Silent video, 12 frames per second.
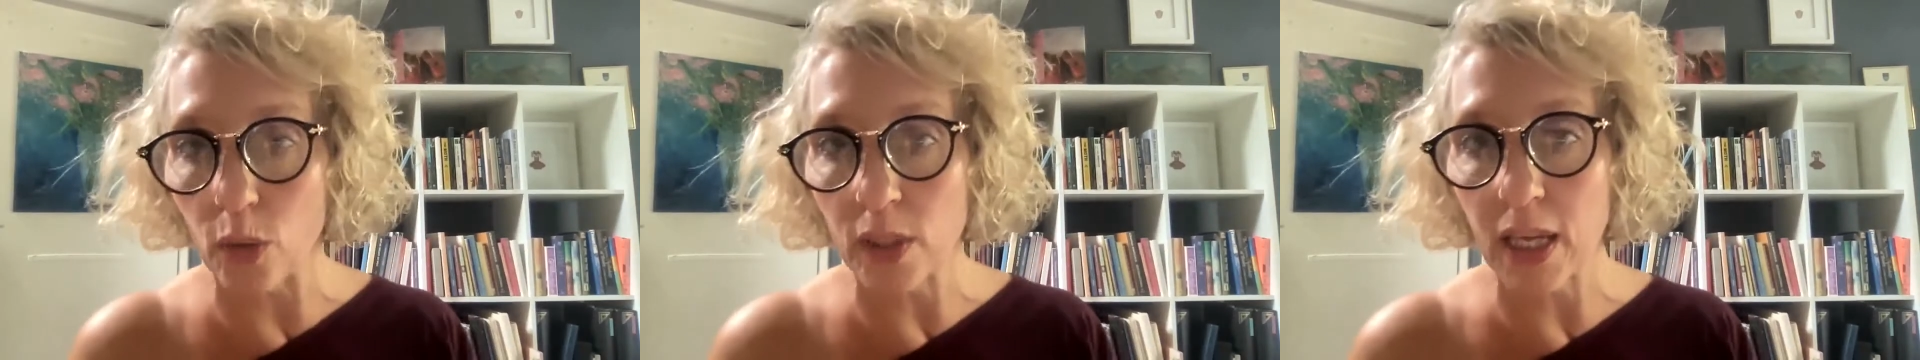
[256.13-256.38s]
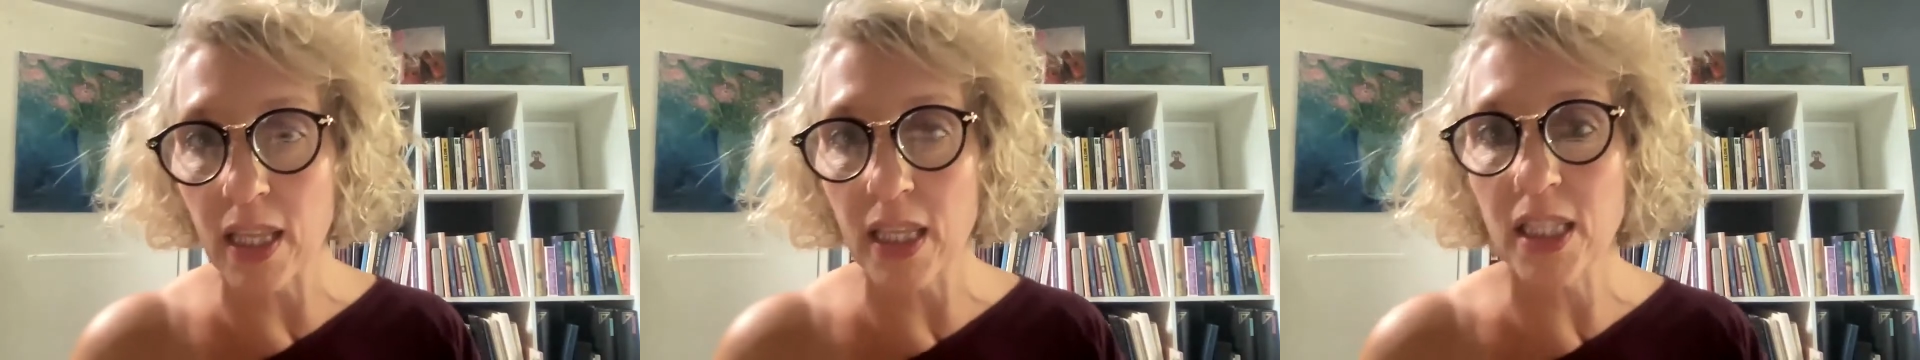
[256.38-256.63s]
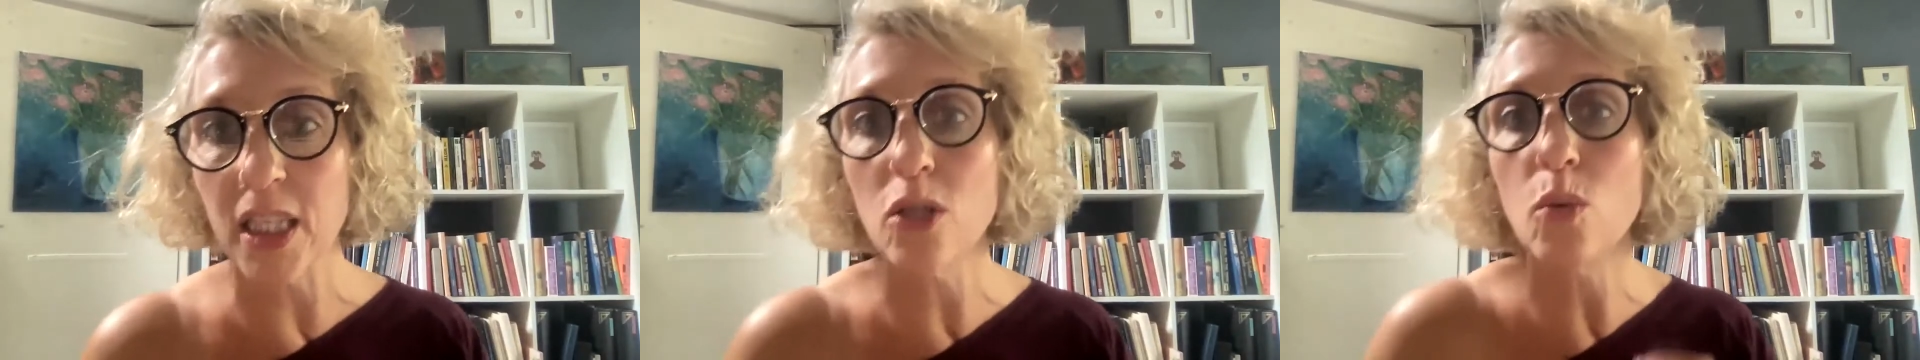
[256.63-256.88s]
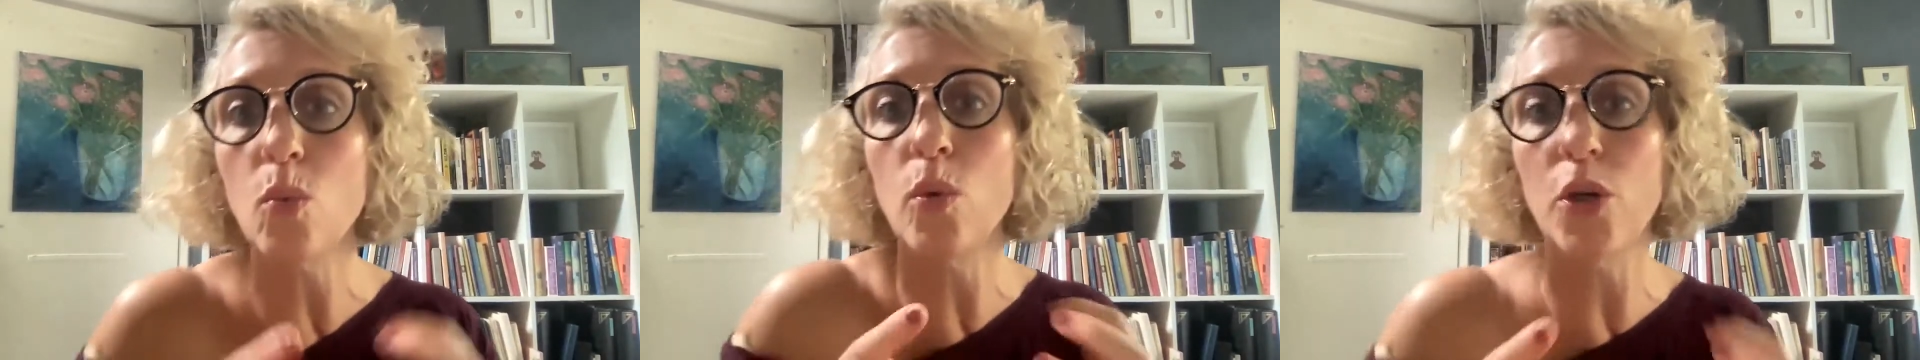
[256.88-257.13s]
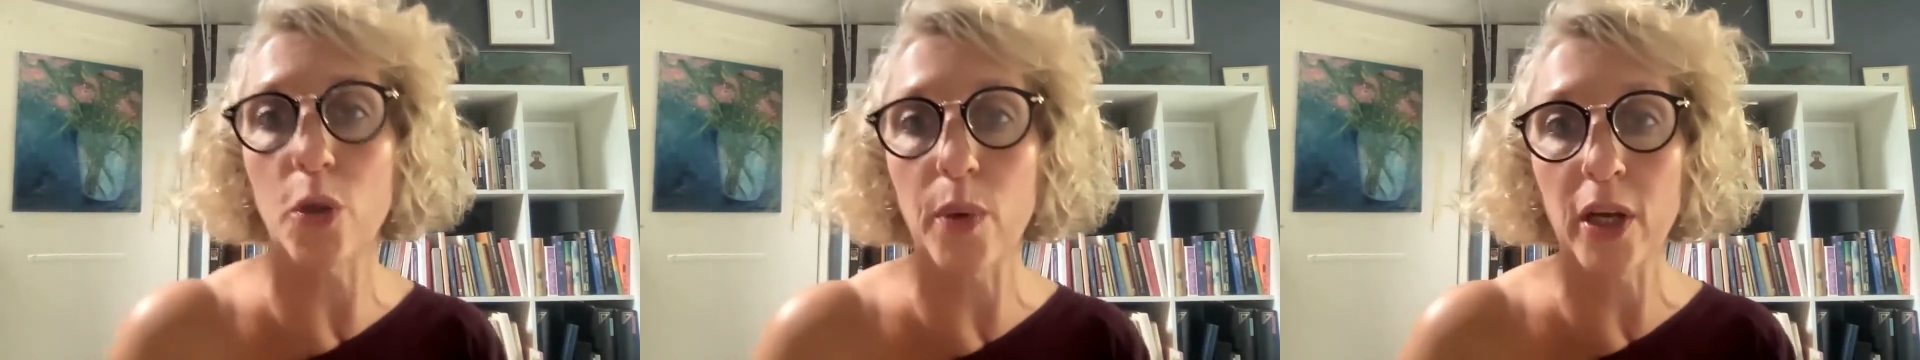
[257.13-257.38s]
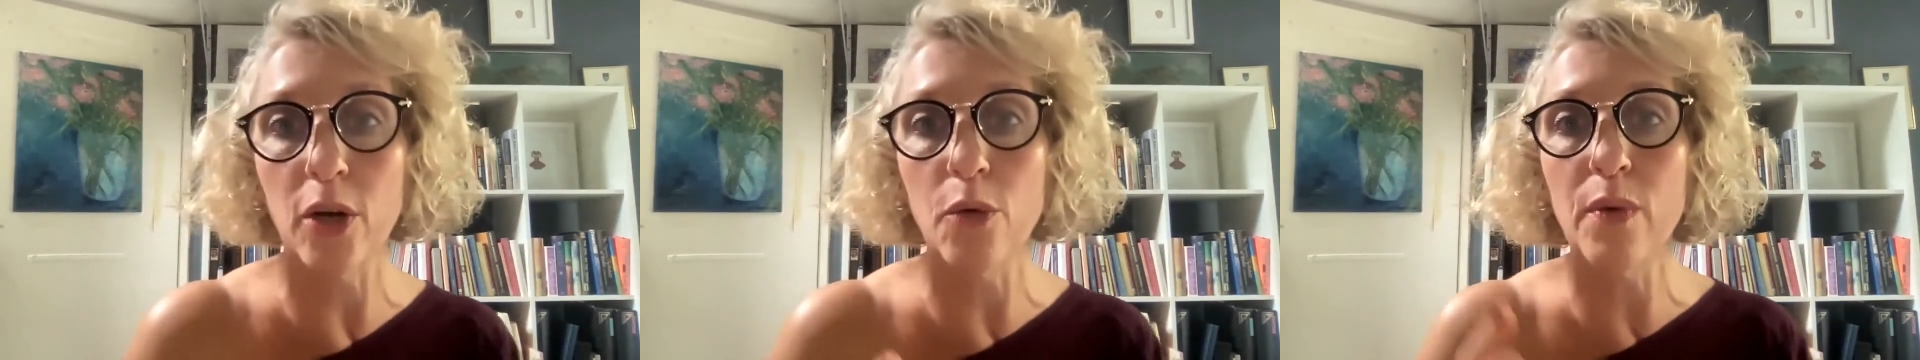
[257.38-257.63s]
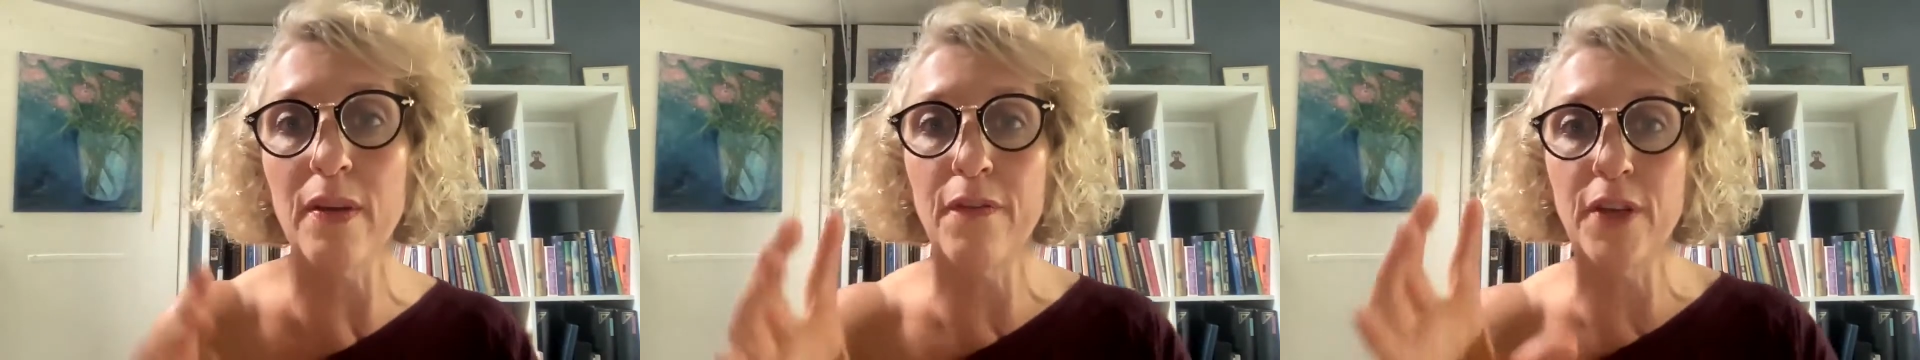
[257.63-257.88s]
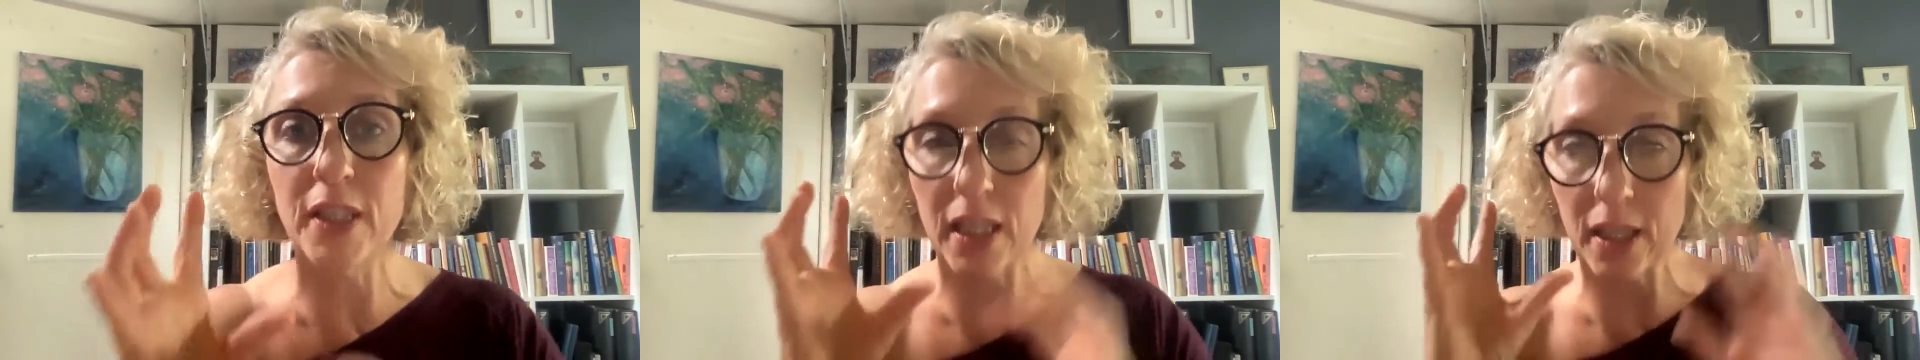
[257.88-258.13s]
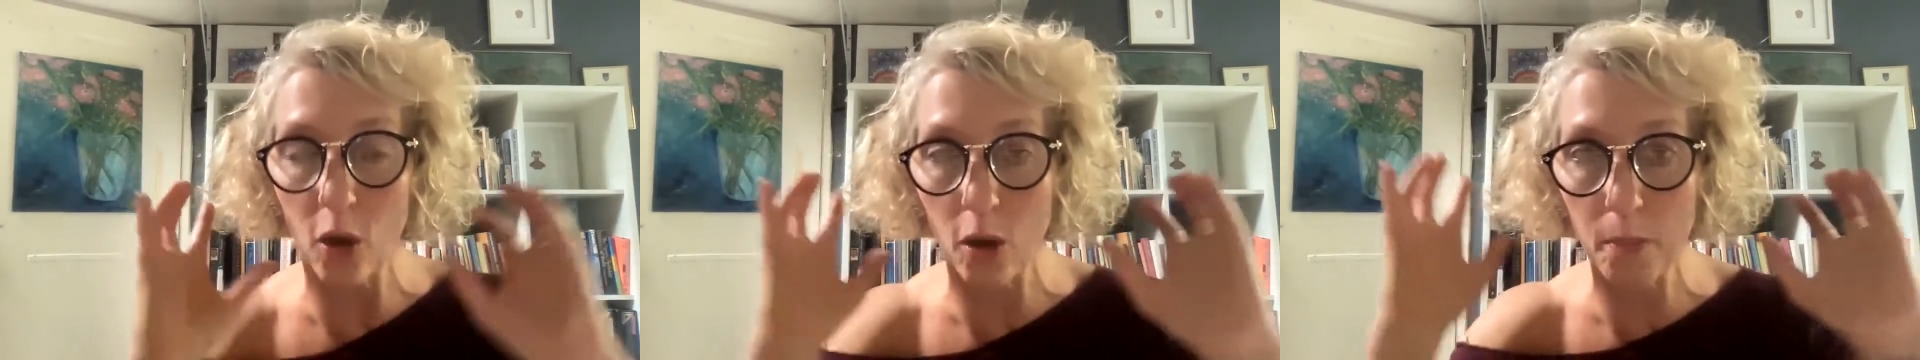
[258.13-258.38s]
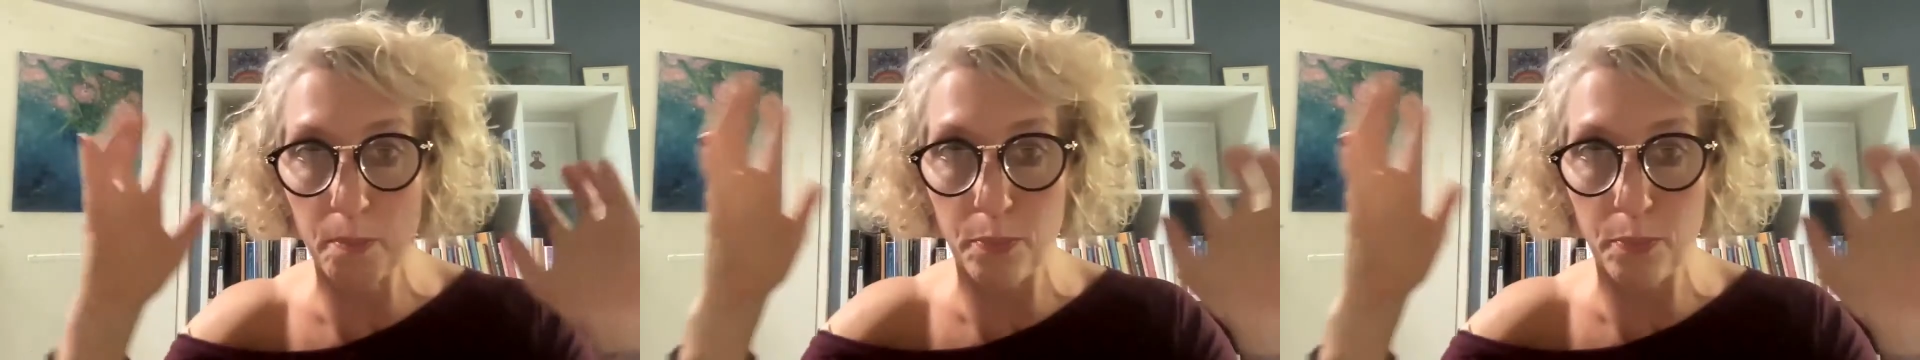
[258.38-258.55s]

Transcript: you say, this doesn't work, we're going to revisit the whole